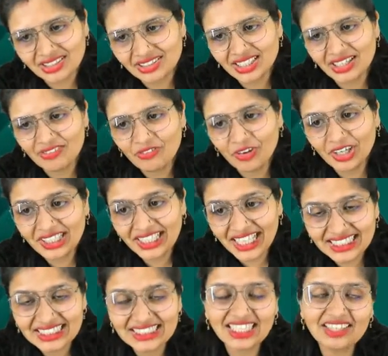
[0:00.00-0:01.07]
they, for
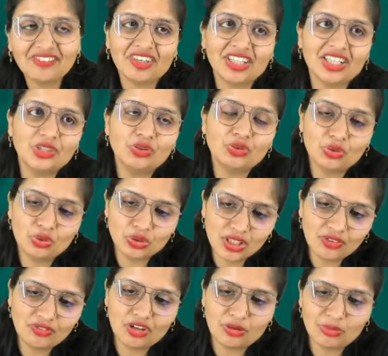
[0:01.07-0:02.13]
testing whether you know the
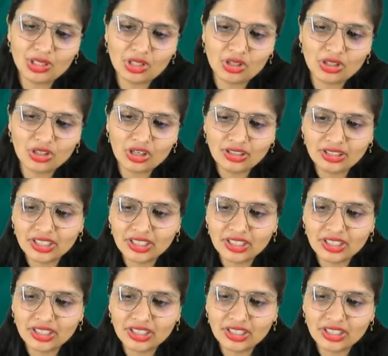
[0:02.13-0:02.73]
formula or not,